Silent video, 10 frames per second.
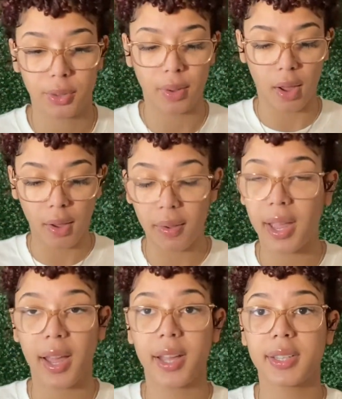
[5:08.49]
You all
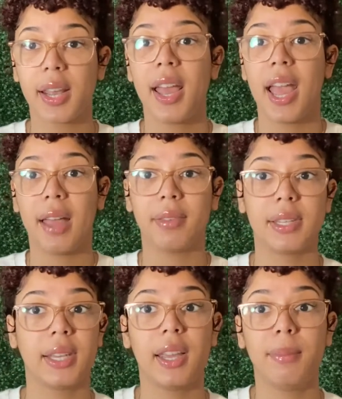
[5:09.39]
guys have the
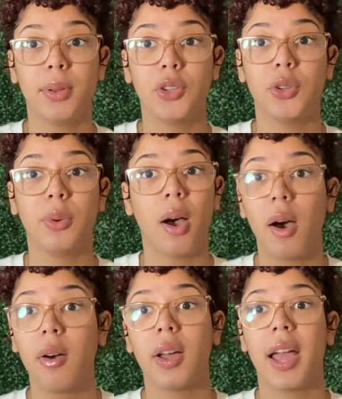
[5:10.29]
same book, you
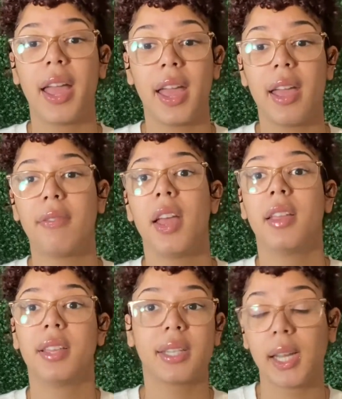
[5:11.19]
all have
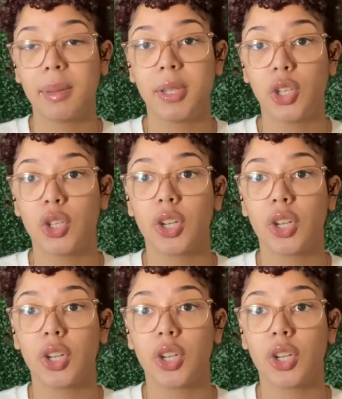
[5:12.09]
the same teacher,